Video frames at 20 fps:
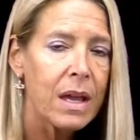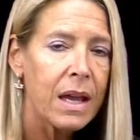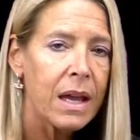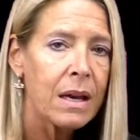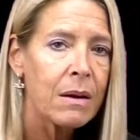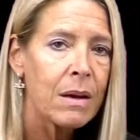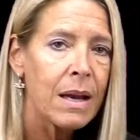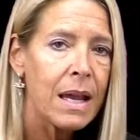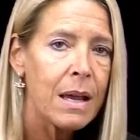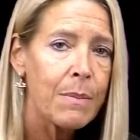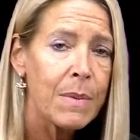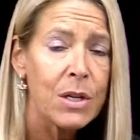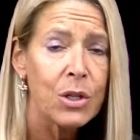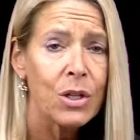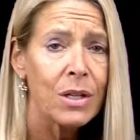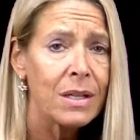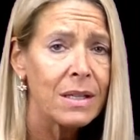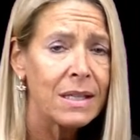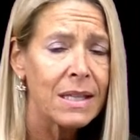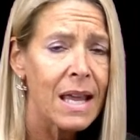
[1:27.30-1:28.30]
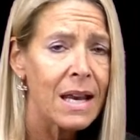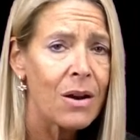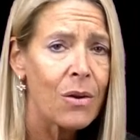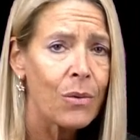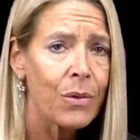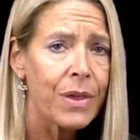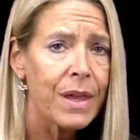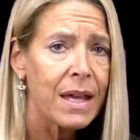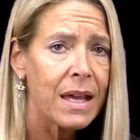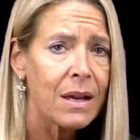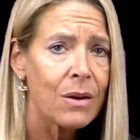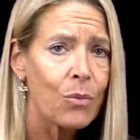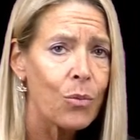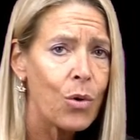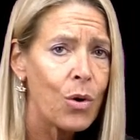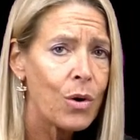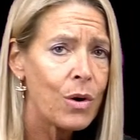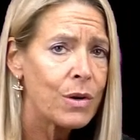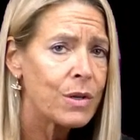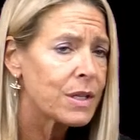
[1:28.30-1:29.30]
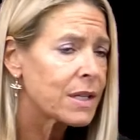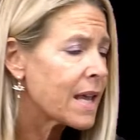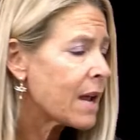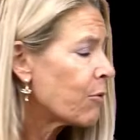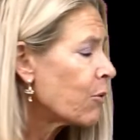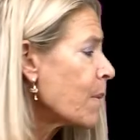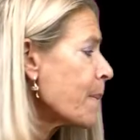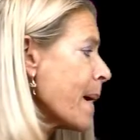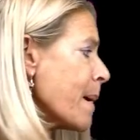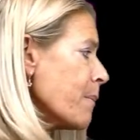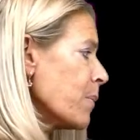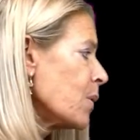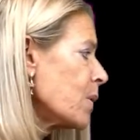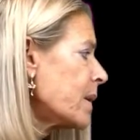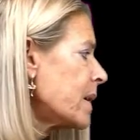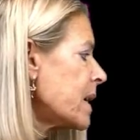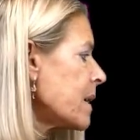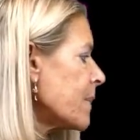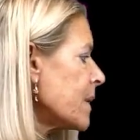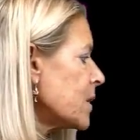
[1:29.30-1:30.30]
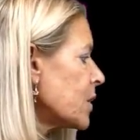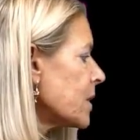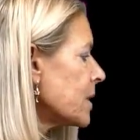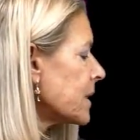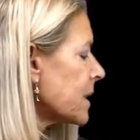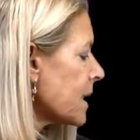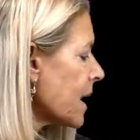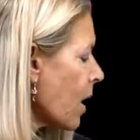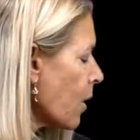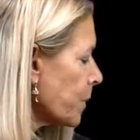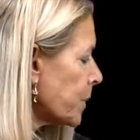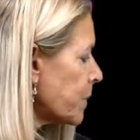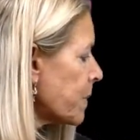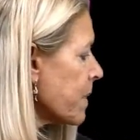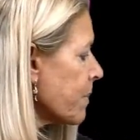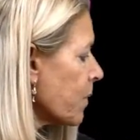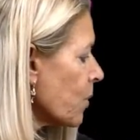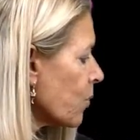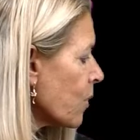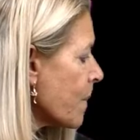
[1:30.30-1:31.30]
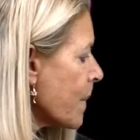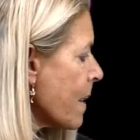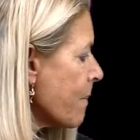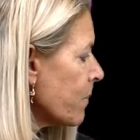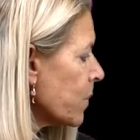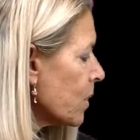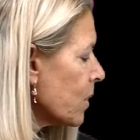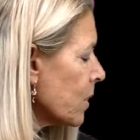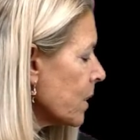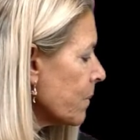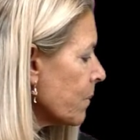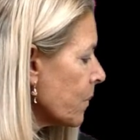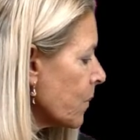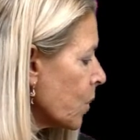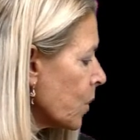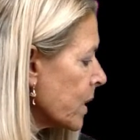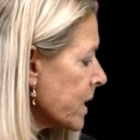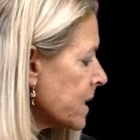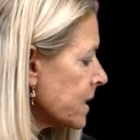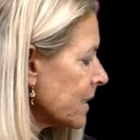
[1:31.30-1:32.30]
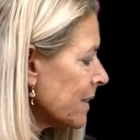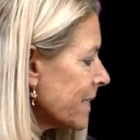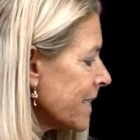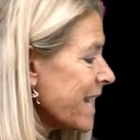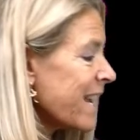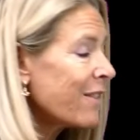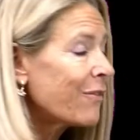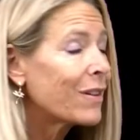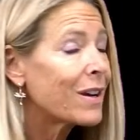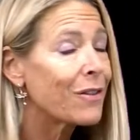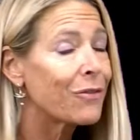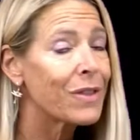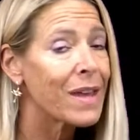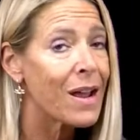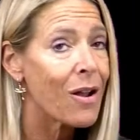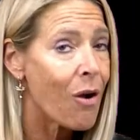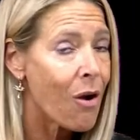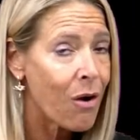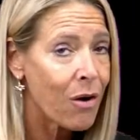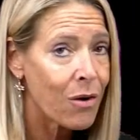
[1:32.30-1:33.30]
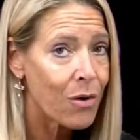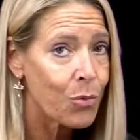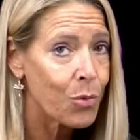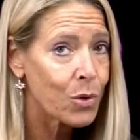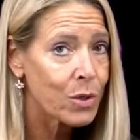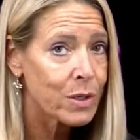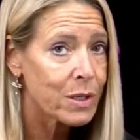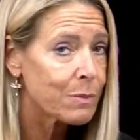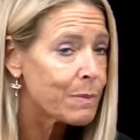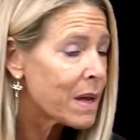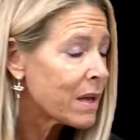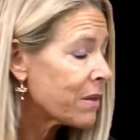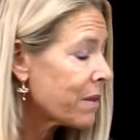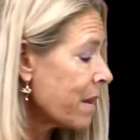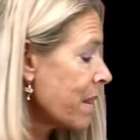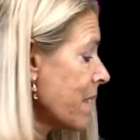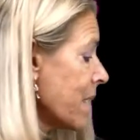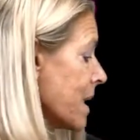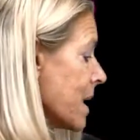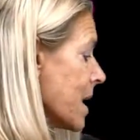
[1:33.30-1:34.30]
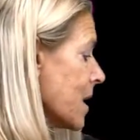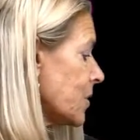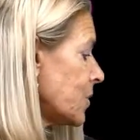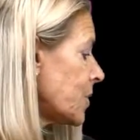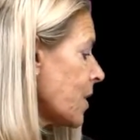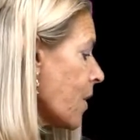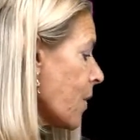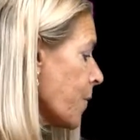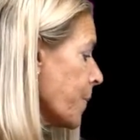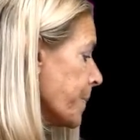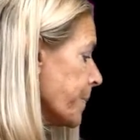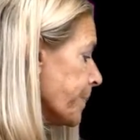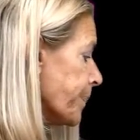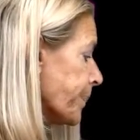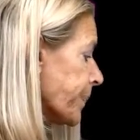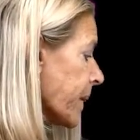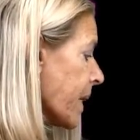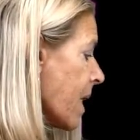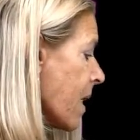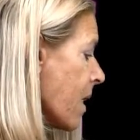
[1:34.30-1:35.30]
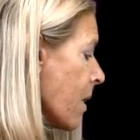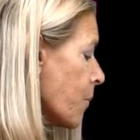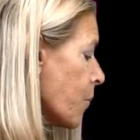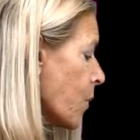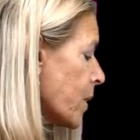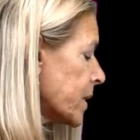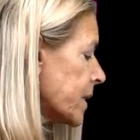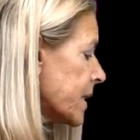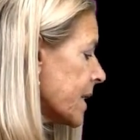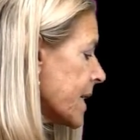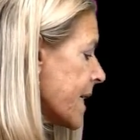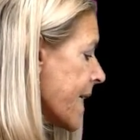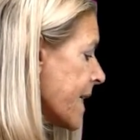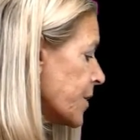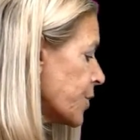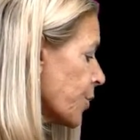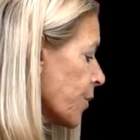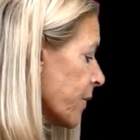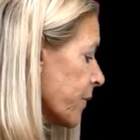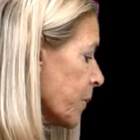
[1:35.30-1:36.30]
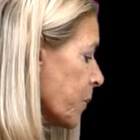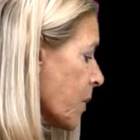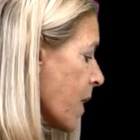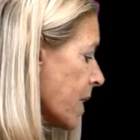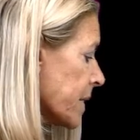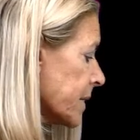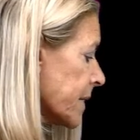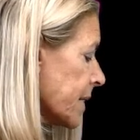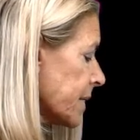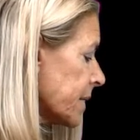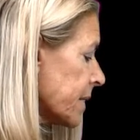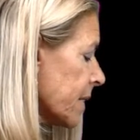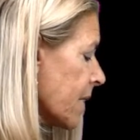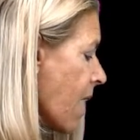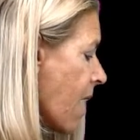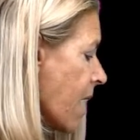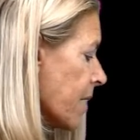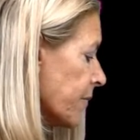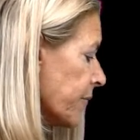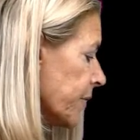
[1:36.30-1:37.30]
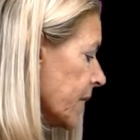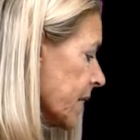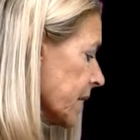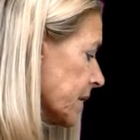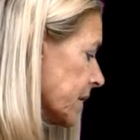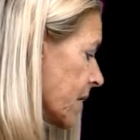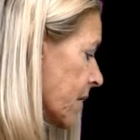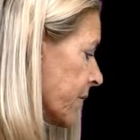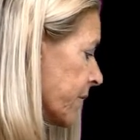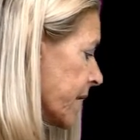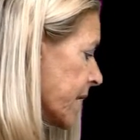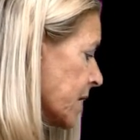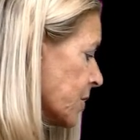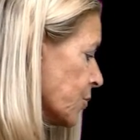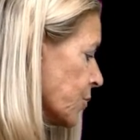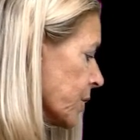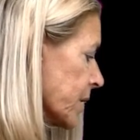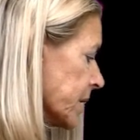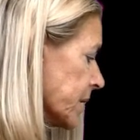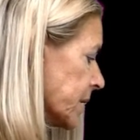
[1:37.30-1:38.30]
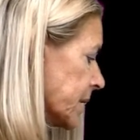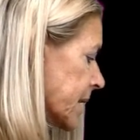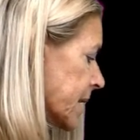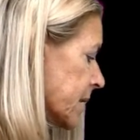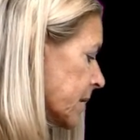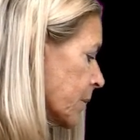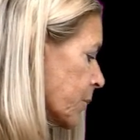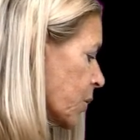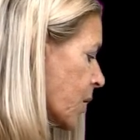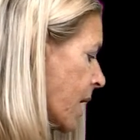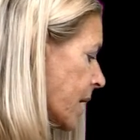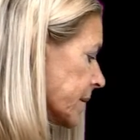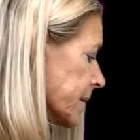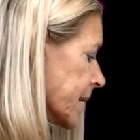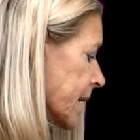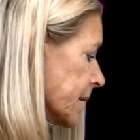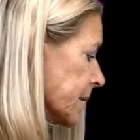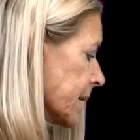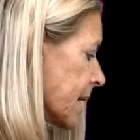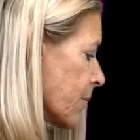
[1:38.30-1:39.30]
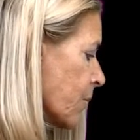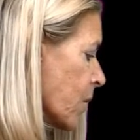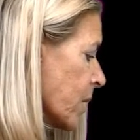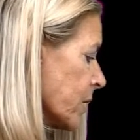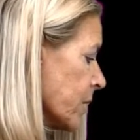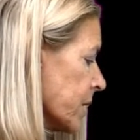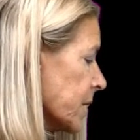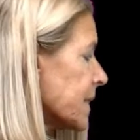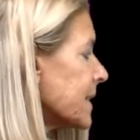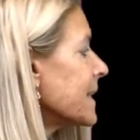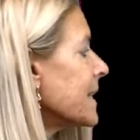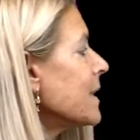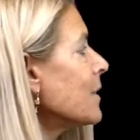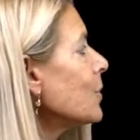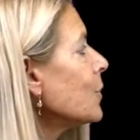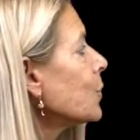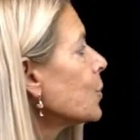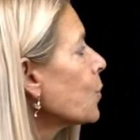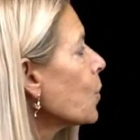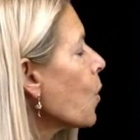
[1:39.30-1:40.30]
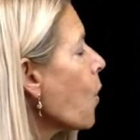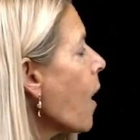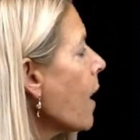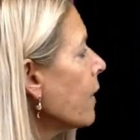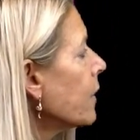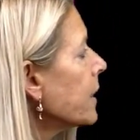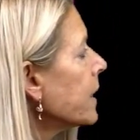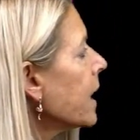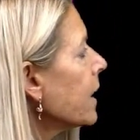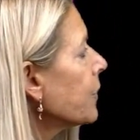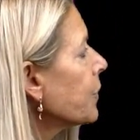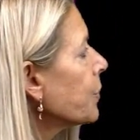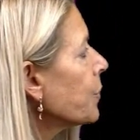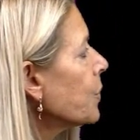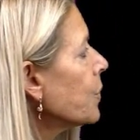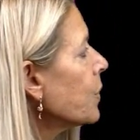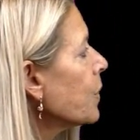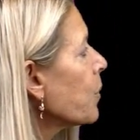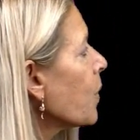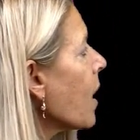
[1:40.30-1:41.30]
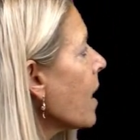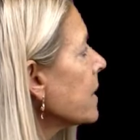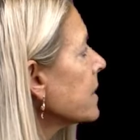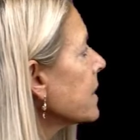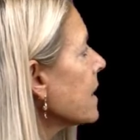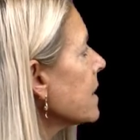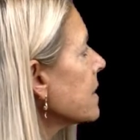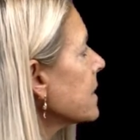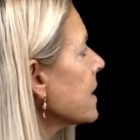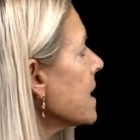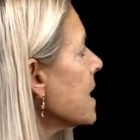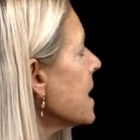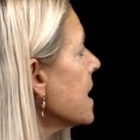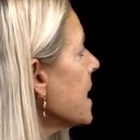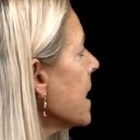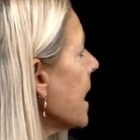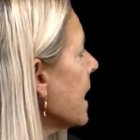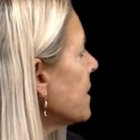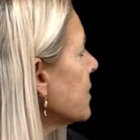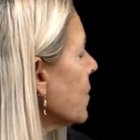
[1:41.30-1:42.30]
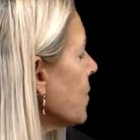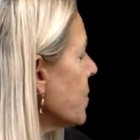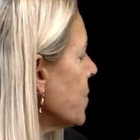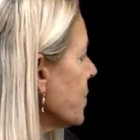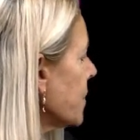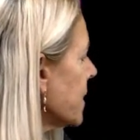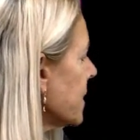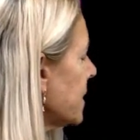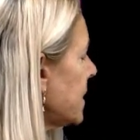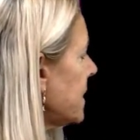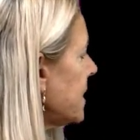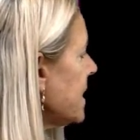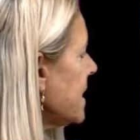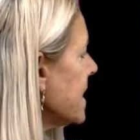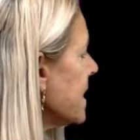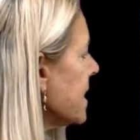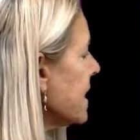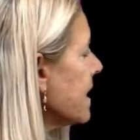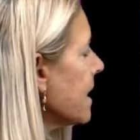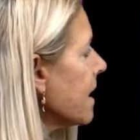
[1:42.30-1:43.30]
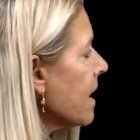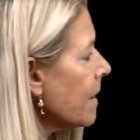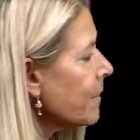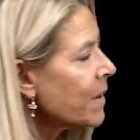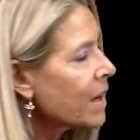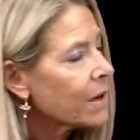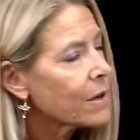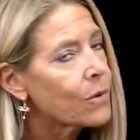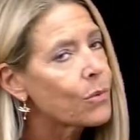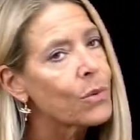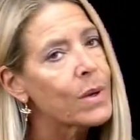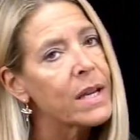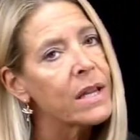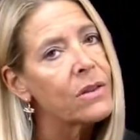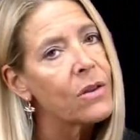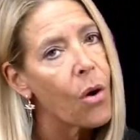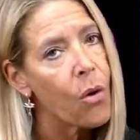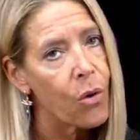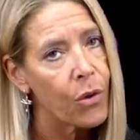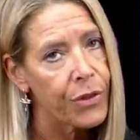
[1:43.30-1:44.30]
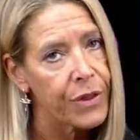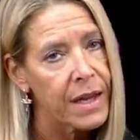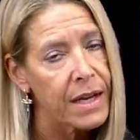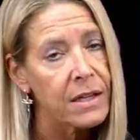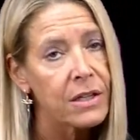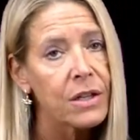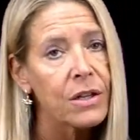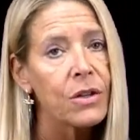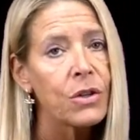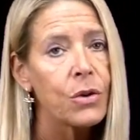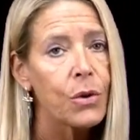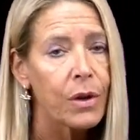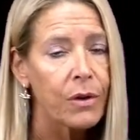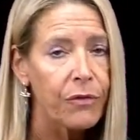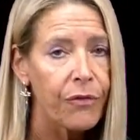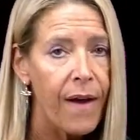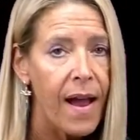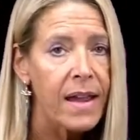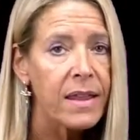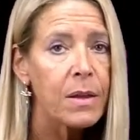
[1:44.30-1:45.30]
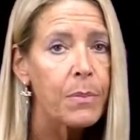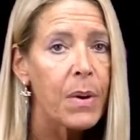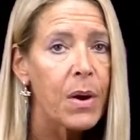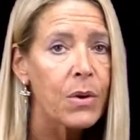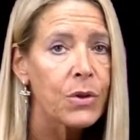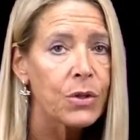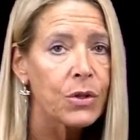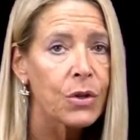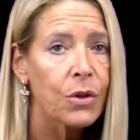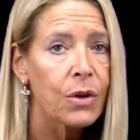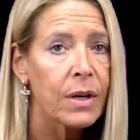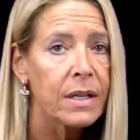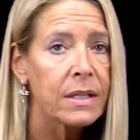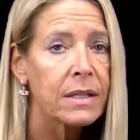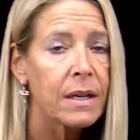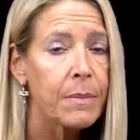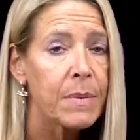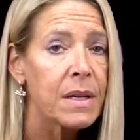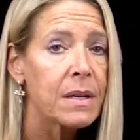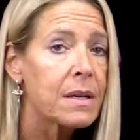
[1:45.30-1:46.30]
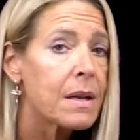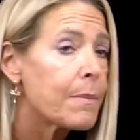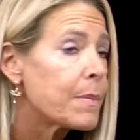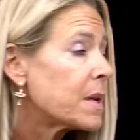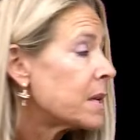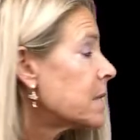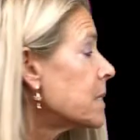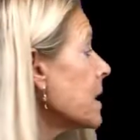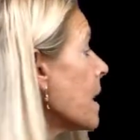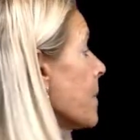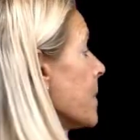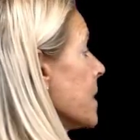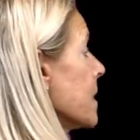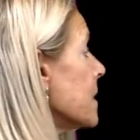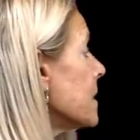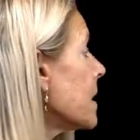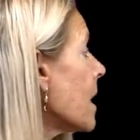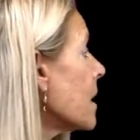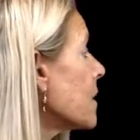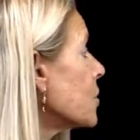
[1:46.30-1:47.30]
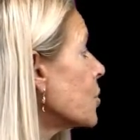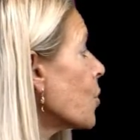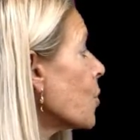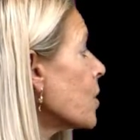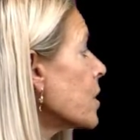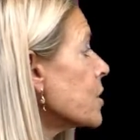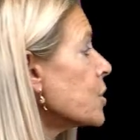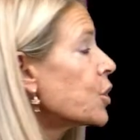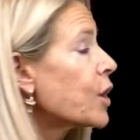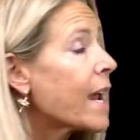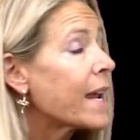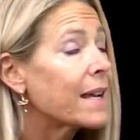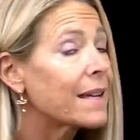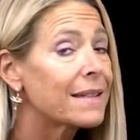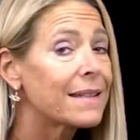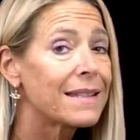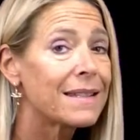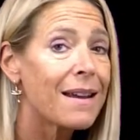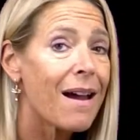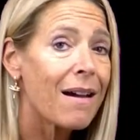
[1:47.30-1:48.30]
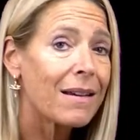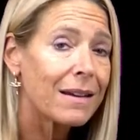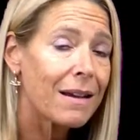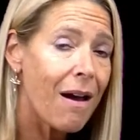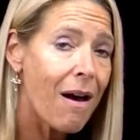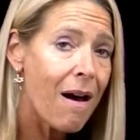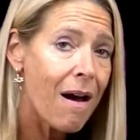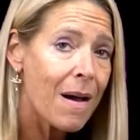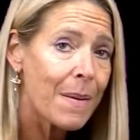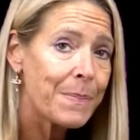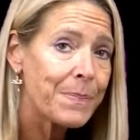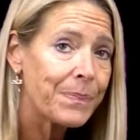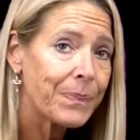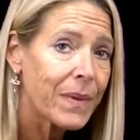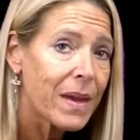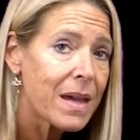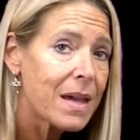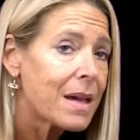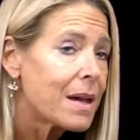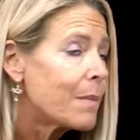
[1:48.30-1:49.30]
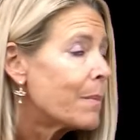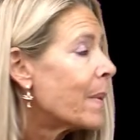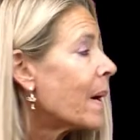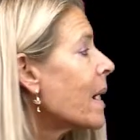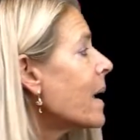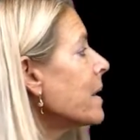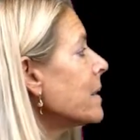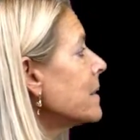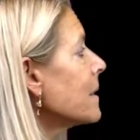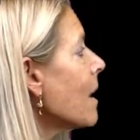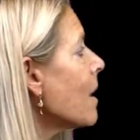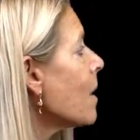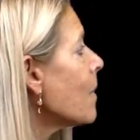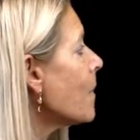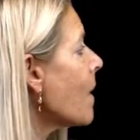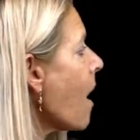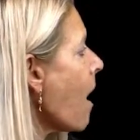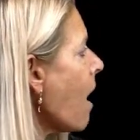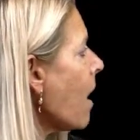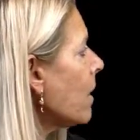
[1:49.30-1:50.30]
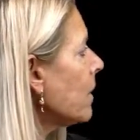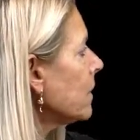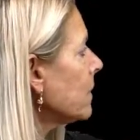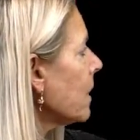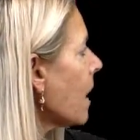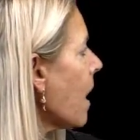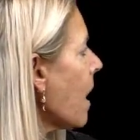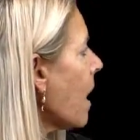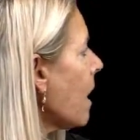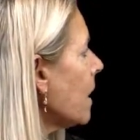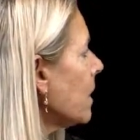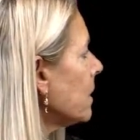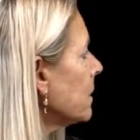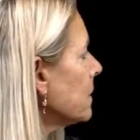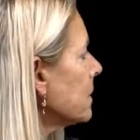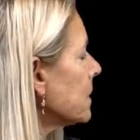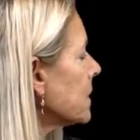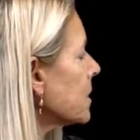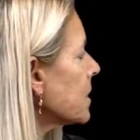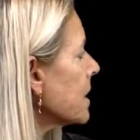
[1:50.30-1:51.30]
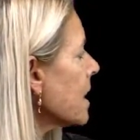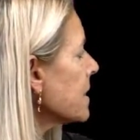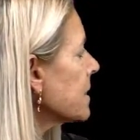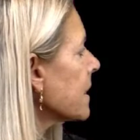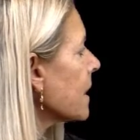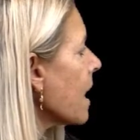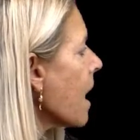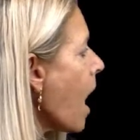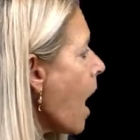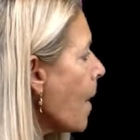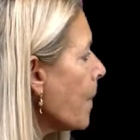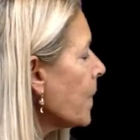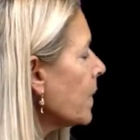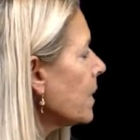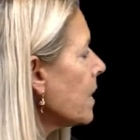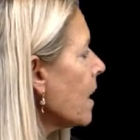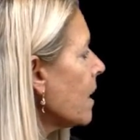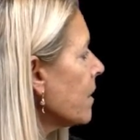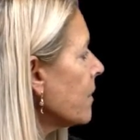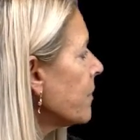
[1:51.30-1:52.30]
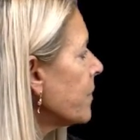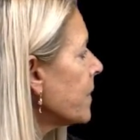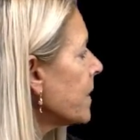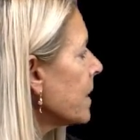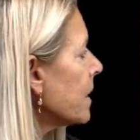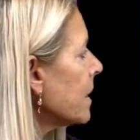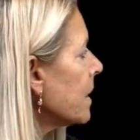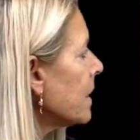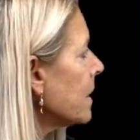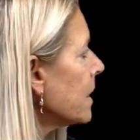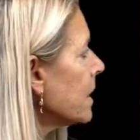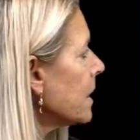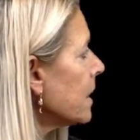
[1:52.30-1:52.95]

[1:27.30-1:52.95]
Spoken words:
images, they don't think in words, they remember in images. It helps people remember more easily, even if they are a wordsmith. So what's the nature of the process, the conflict of interest in the process, and what are the skills required to get through the process? And so you can see, I'm not going to read the whole thing to you. You can find the poster at www.jorynjenkins.com, but I'll discuss a couple of the